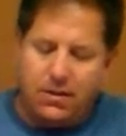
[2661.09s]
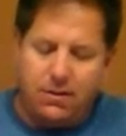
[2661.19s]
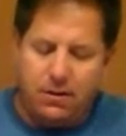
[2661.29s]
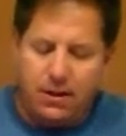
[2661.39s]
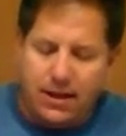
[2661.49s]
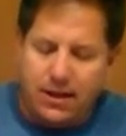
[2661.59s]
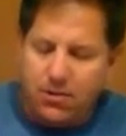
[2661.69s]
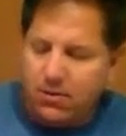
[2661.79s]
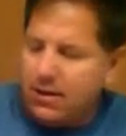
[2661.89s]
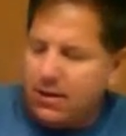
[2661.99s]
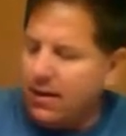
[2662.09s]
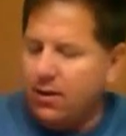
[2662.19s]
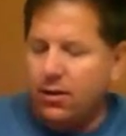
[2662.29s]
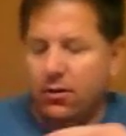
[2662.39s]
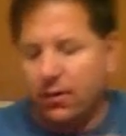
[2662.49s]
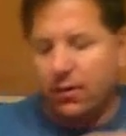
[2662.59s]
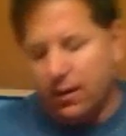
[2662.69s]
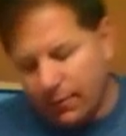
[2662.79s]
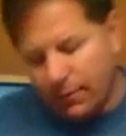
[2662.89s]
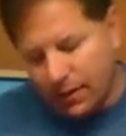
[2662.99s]
okay, this one I glued
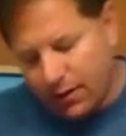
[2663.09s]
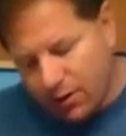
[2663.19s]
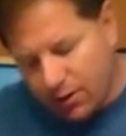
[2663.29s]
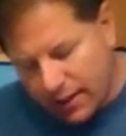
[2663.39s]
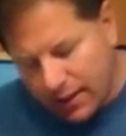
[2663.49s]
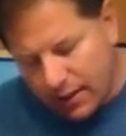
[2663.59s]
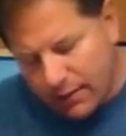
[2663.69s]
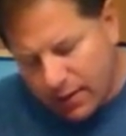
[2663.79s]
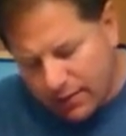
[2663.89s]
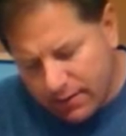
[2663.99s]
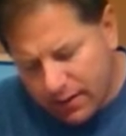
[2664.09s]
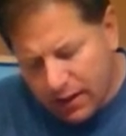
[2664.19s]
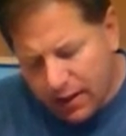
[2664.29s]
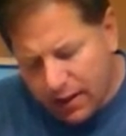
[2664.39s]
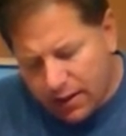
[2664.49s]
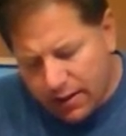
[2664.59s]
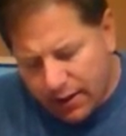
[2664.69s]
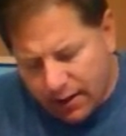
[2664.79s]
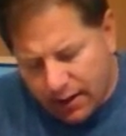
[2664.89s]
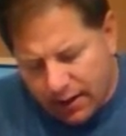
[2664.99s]
it, but you just take your
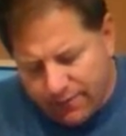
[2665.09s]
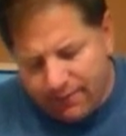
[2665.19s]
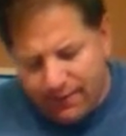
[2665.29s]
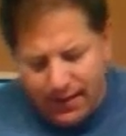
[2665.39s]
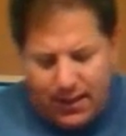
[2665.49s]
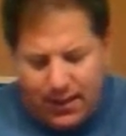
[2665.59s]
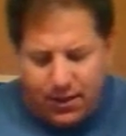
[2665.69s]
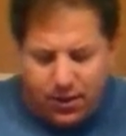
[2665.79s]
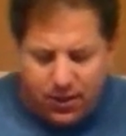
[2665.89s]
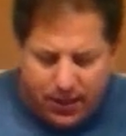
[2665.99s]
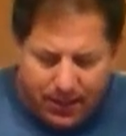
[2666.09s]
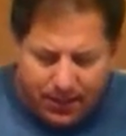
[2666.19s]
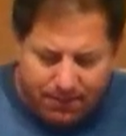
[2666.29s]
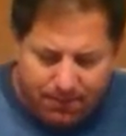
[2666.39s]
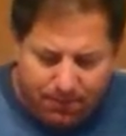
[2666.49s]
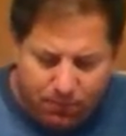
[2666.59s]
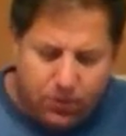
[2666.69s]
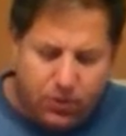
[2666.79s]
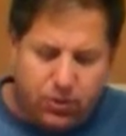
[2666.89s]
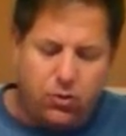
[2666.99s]
knife and you just kind of
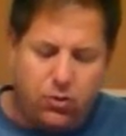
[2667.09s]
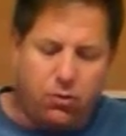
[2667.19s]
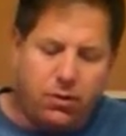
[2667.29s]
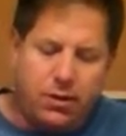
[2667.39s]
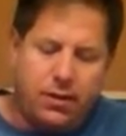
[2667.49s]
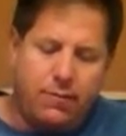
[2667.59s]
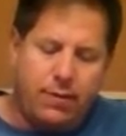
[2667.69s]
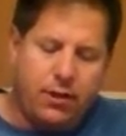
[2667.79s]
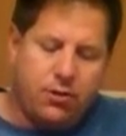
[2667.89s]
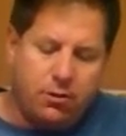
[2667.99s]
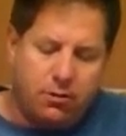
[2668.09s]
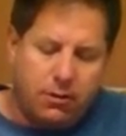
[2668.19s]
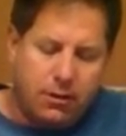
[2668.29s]
score it there, make sure.